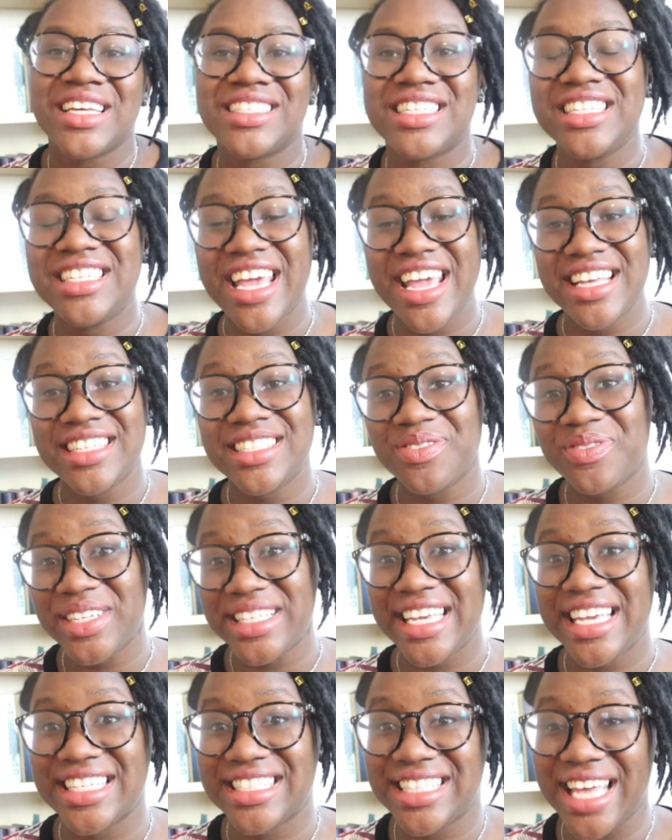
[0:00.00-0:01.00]
today is a
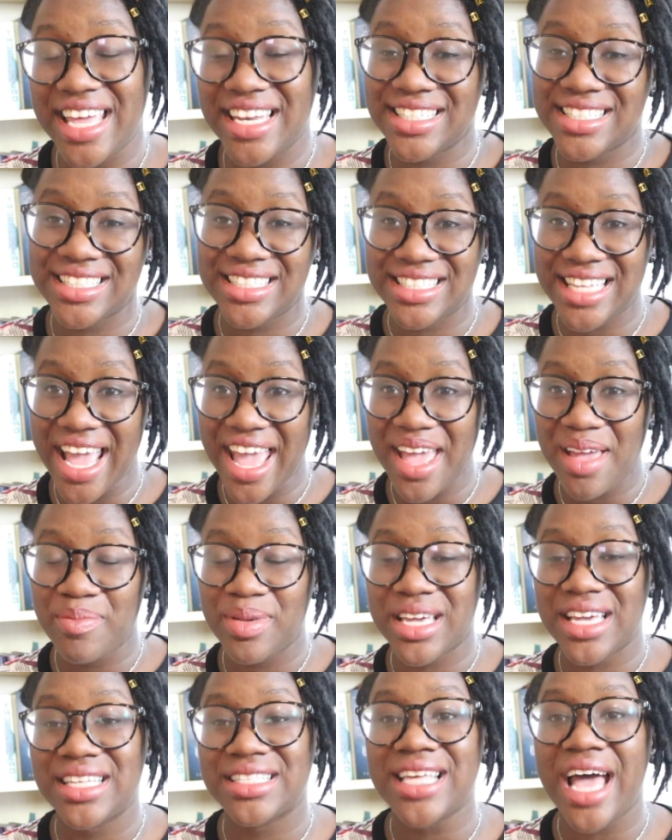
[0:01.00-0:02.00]
really exciting day
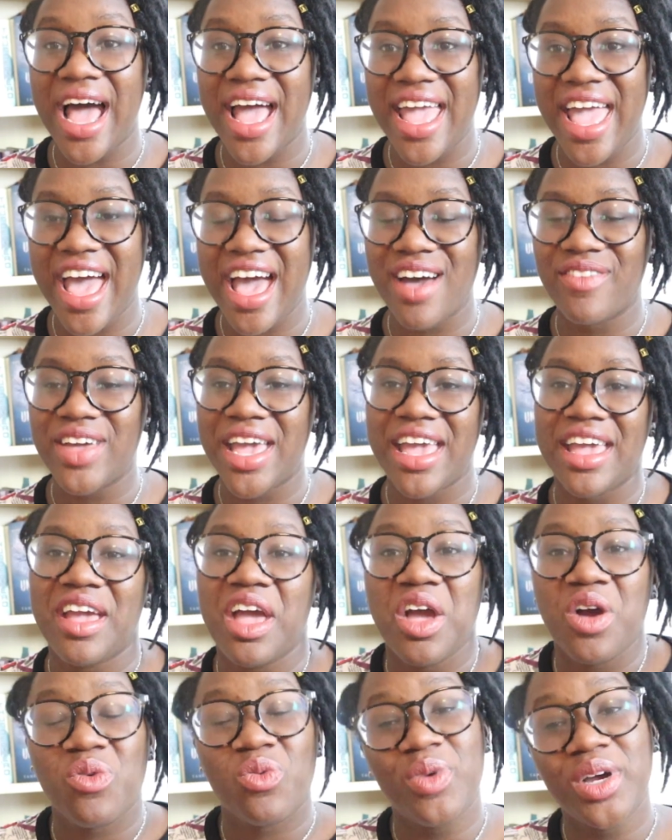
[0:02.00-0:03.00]
because I have a
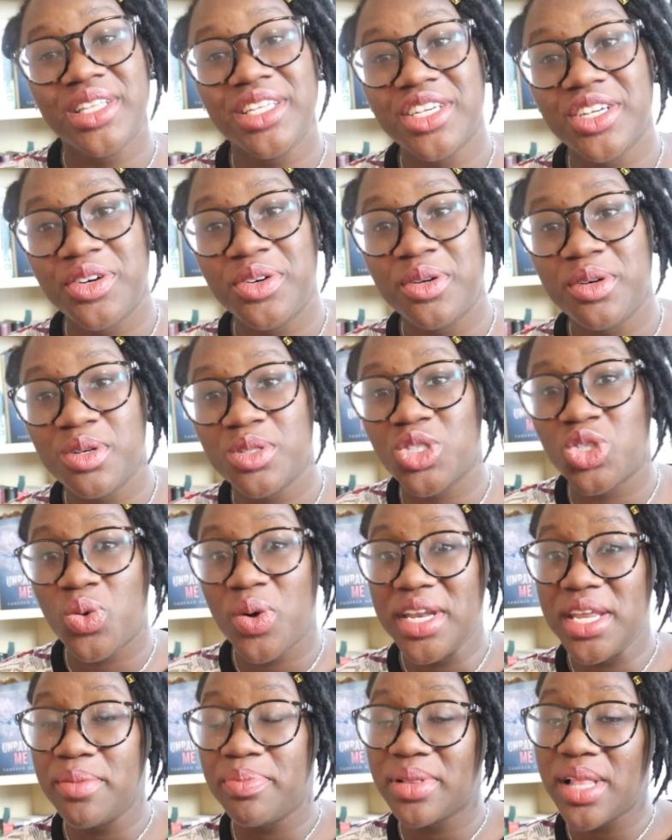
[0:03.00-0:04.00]
really cool
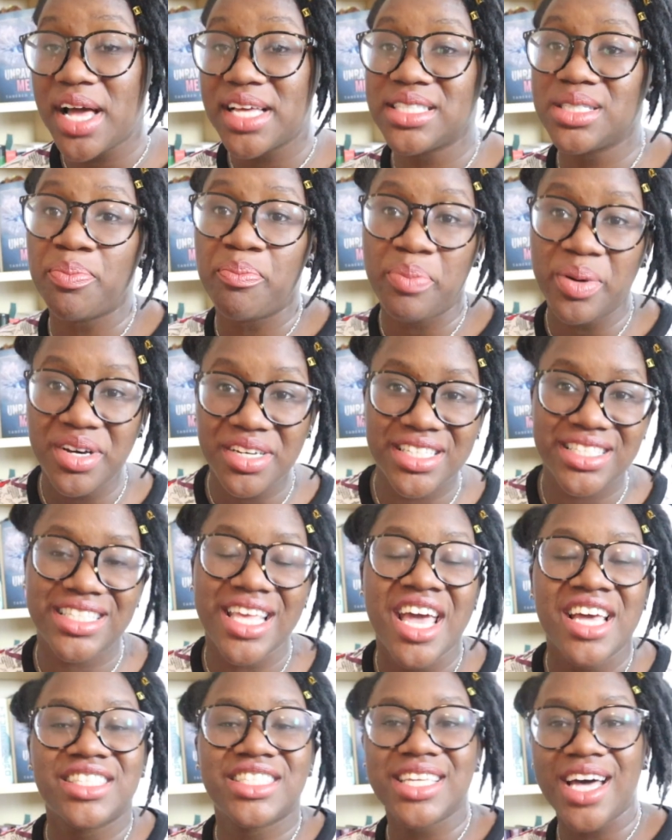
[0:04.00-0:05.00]
20 plus
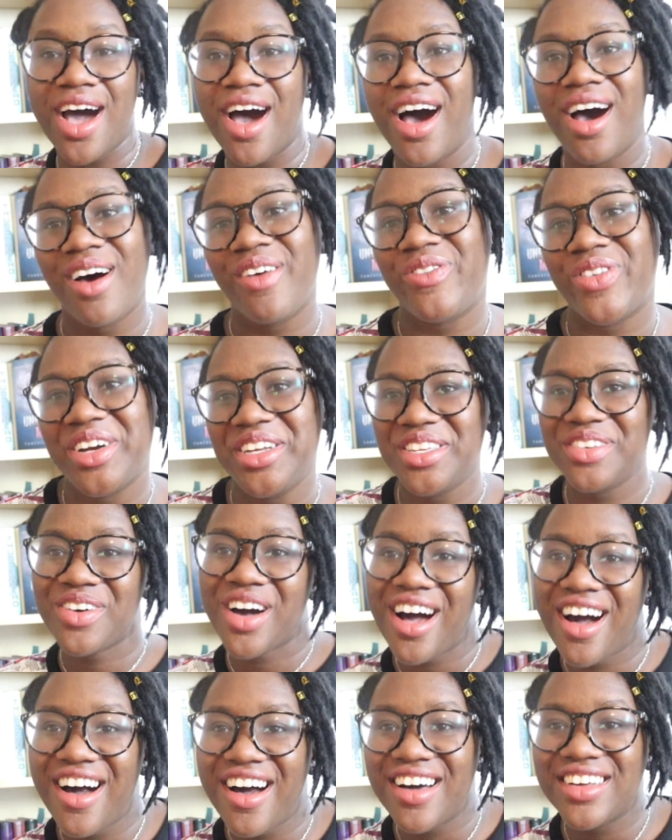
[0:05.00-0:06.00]
books to haul for you
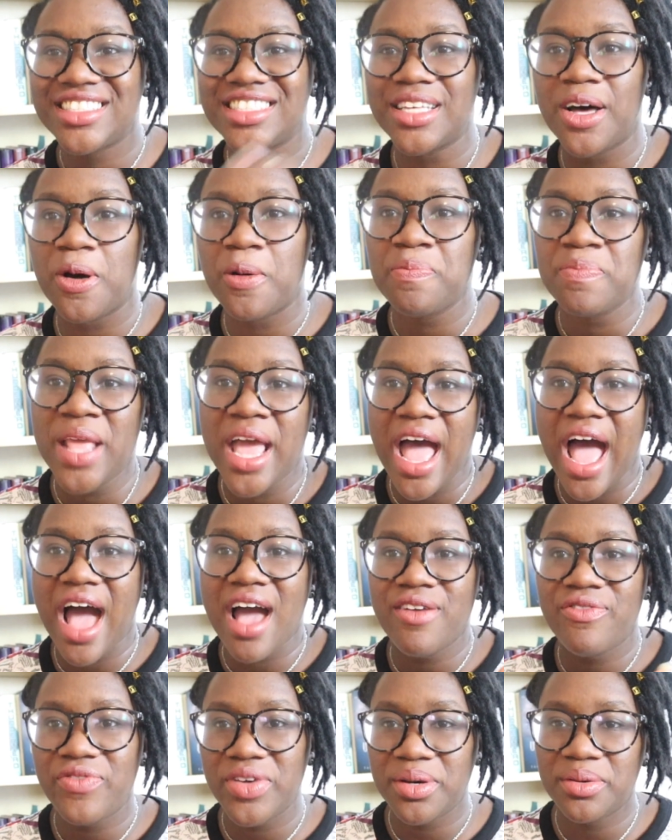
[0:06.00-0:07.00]
all. So
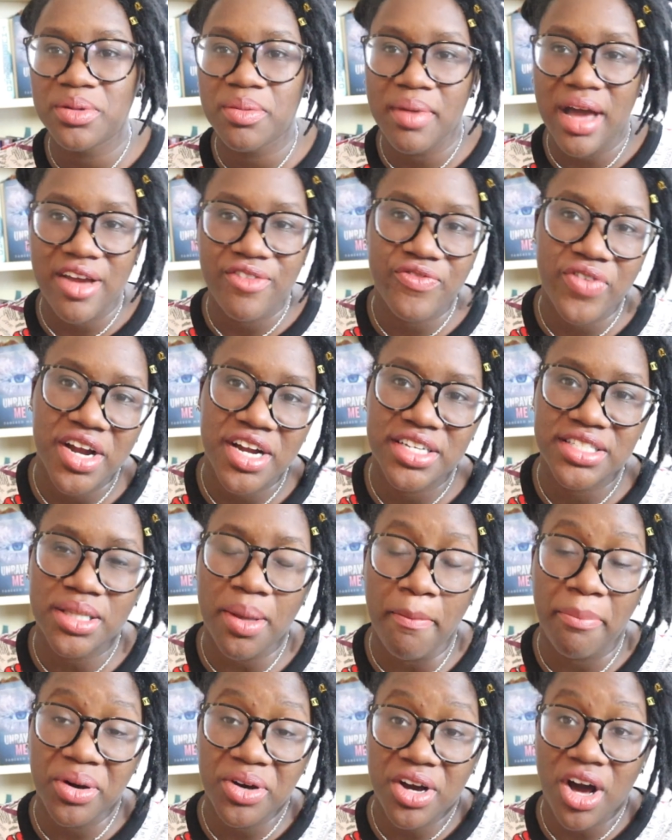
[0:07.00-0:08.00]
I filmed my
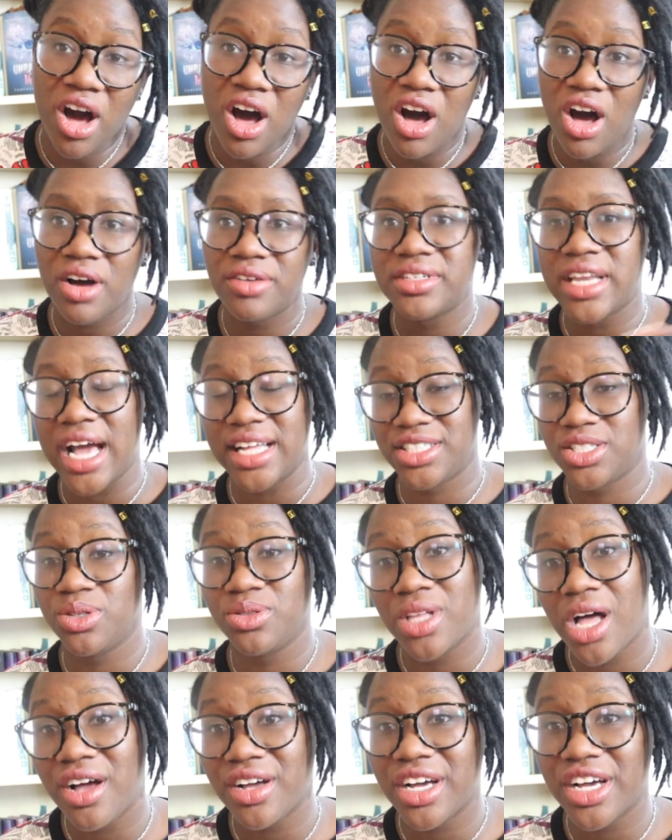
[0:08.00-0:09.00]
first book haul not too
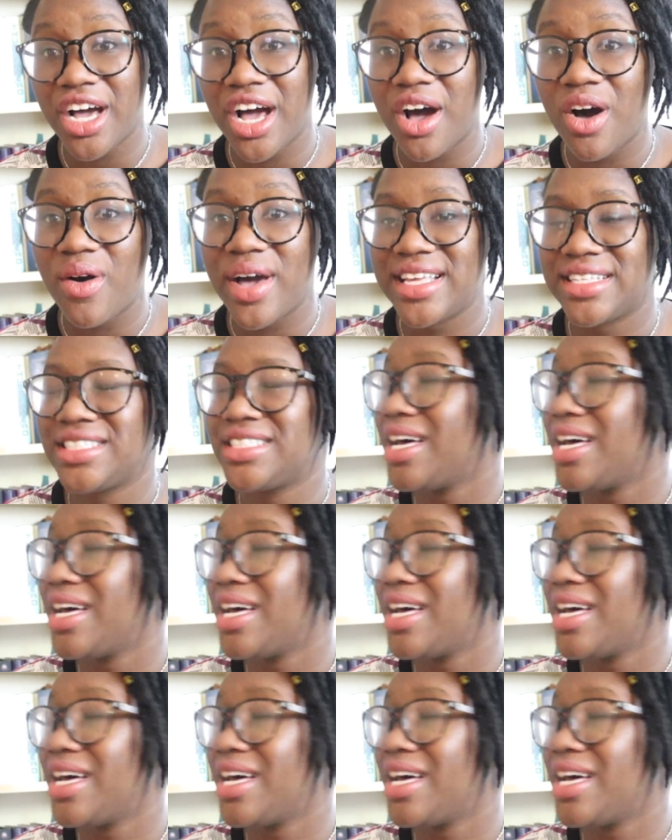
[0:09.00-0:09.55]
long ago, and